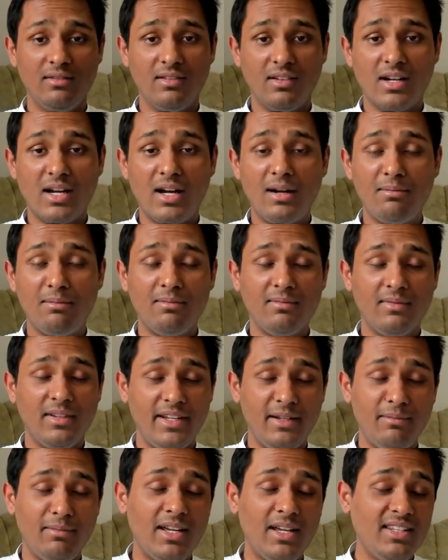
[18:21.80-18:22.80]
come
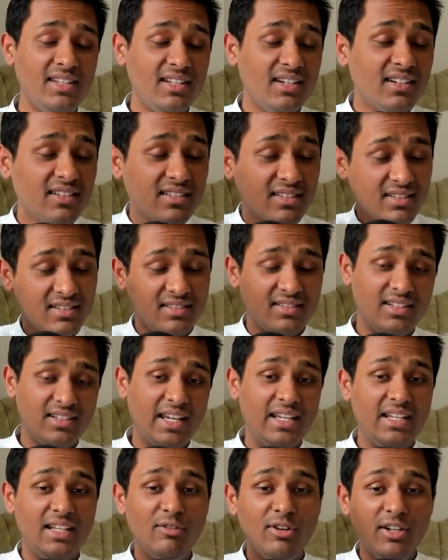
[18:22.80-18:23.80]
in my ears
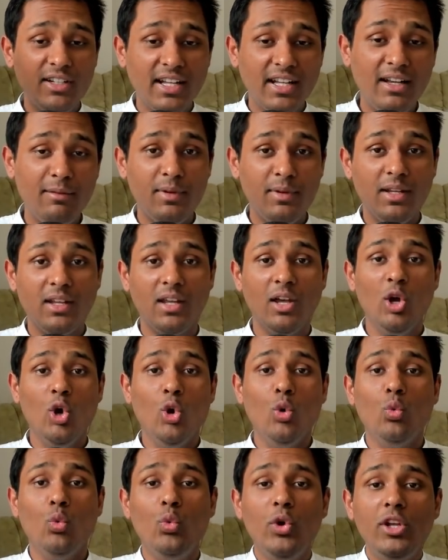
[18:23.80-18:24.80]
and he will tell me
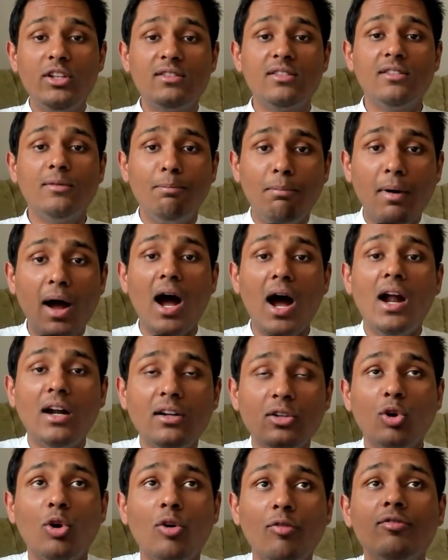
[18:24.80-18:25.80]
which
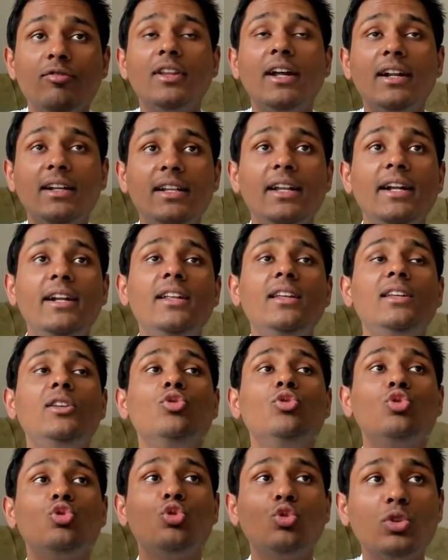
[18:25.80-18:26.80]
part of that lady he
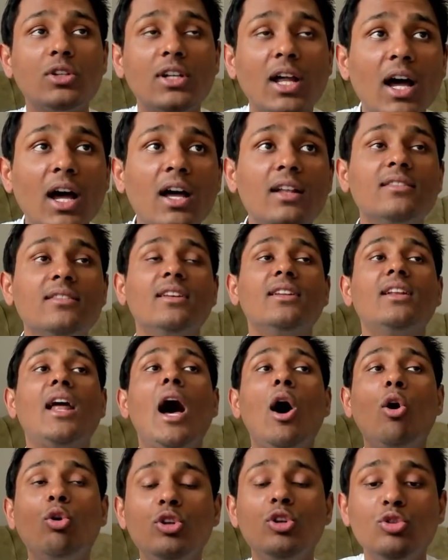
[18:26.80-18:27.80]
used to touch and
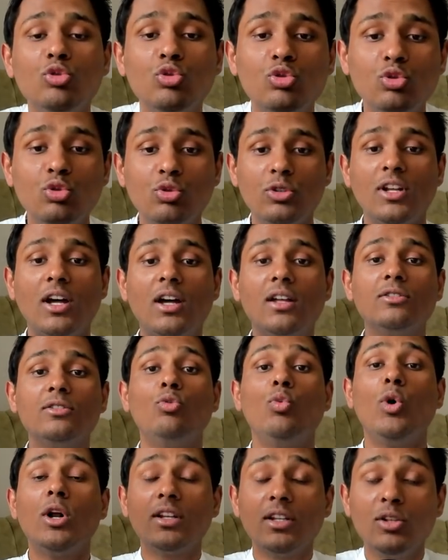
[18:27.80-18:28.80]
how he used to touch,
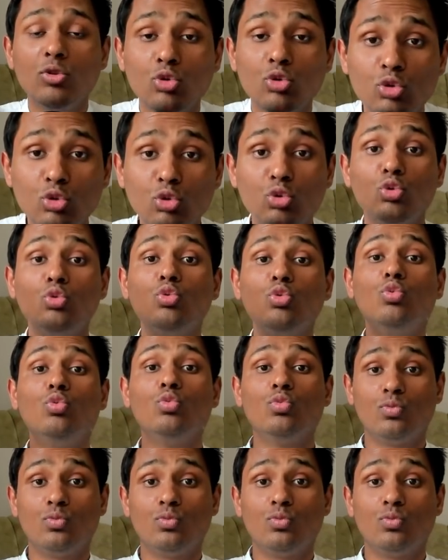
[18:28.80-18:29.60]
what he used to do.